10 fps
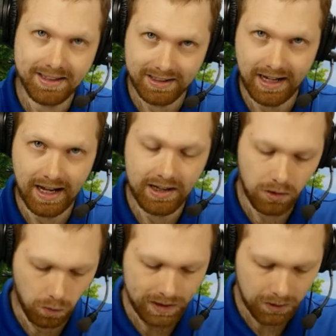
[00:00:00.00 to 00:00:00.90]
said
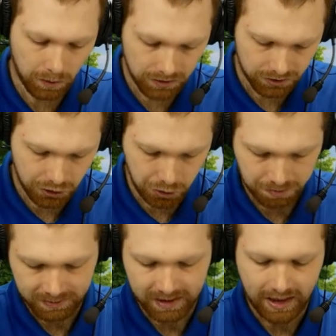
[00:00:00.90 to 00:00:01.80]
we will do,
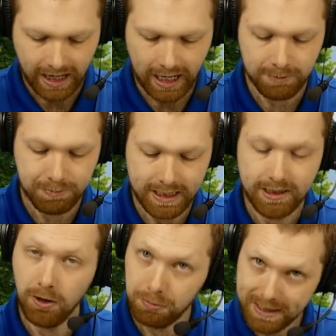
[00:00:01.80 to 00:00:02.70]
and be
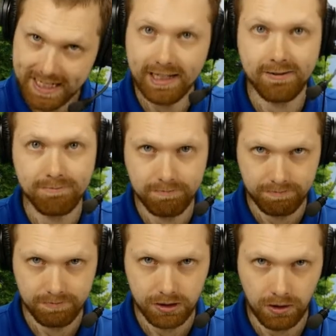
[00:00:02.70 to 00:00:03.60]
obedient.'"
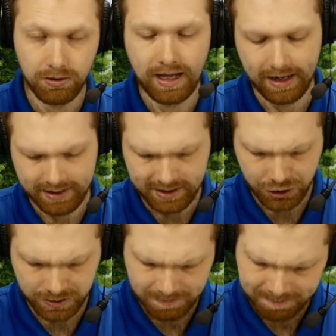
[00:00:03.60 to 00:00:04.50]
So note that
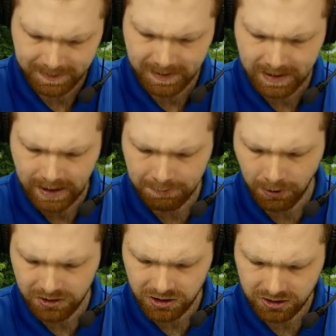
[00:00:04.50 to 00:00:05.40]
condition. "And
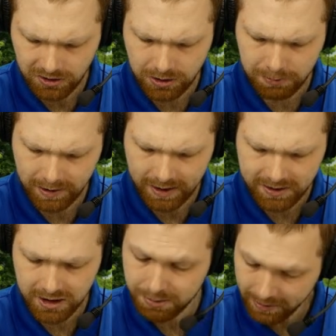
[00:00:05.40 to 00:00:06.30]
Moses took the
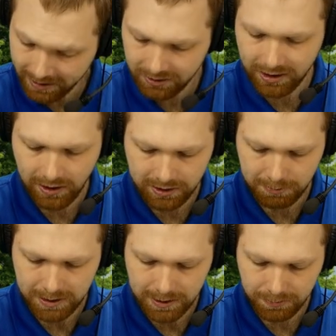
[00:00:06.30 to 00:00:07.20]
blood, sprinkled it on the
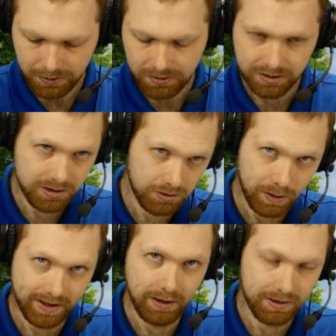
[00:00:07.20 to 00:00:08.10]
people," so the
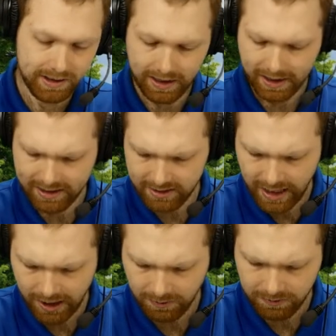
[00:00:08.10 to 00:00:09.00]
way they would dedicate
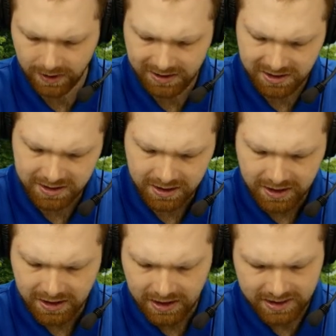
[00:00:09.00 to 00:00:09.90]
sacrifices,
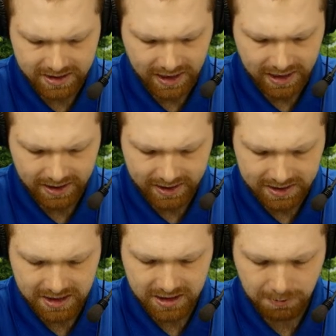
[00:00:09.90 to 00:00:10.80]
"and said,
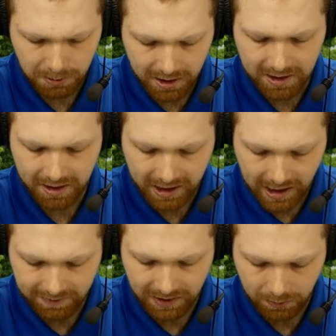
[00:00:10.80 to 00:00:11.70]
'This is the blood of the
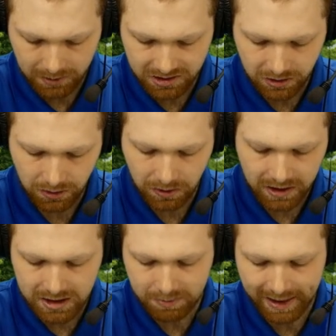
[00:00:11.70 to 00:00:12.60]
covenant which the Lord
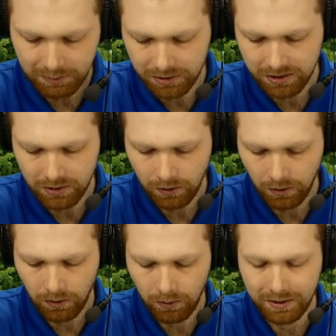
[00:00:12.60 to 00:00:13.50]
has made with you
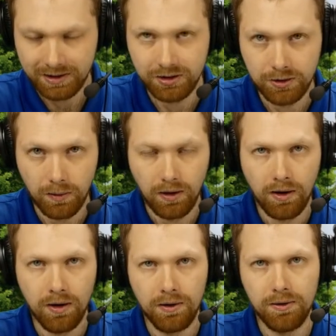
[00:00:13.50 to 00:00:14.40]
according to
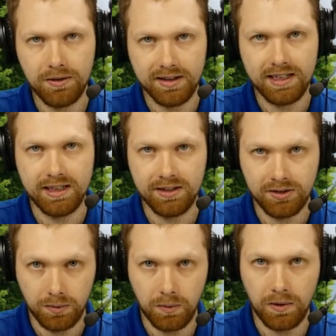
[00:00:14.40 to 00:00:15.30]
all
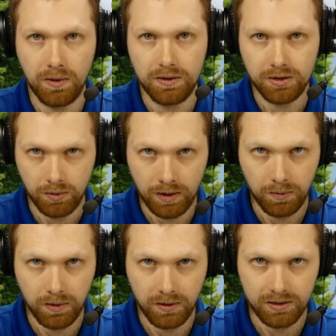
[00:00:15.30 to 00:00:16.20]
these words.'" What
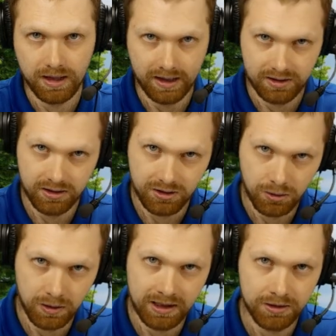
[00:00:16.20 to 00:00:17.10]
words? Exodus
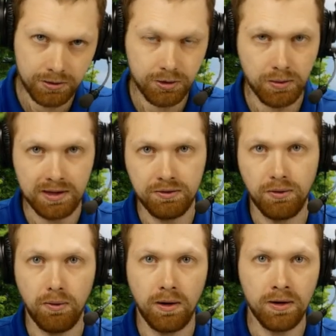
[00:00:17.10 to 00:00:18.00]
20 through
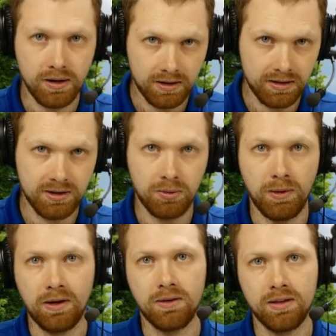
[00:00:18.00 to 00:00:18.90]
24. This is
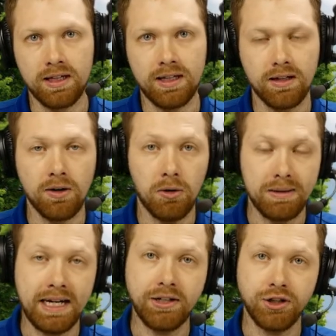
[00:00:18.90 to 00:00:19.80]
where the
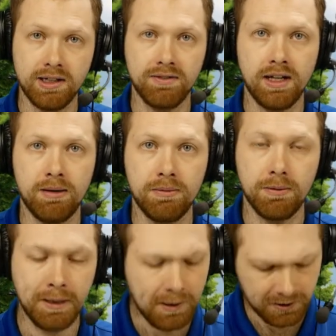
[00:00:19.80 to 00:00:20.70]
culmination of them
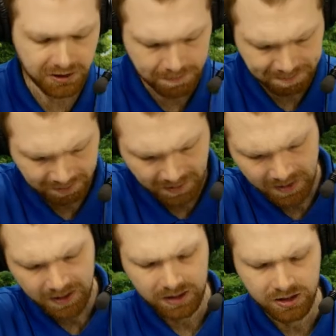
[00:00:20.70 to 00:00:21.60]
appears.
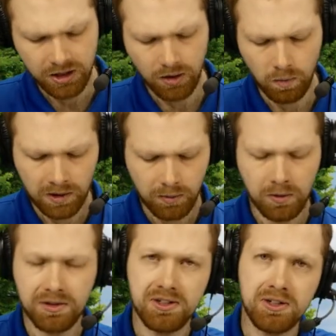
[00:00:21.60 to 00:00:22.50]
So what
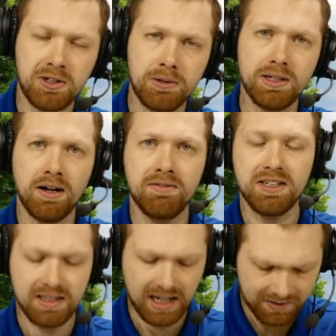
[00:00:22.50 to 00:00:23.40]
were the terms of
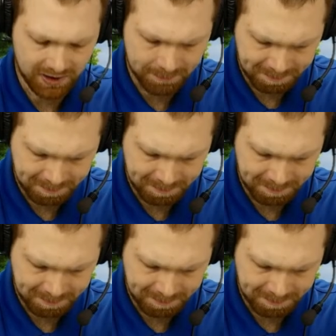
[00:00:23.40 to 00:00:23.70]
this covenant?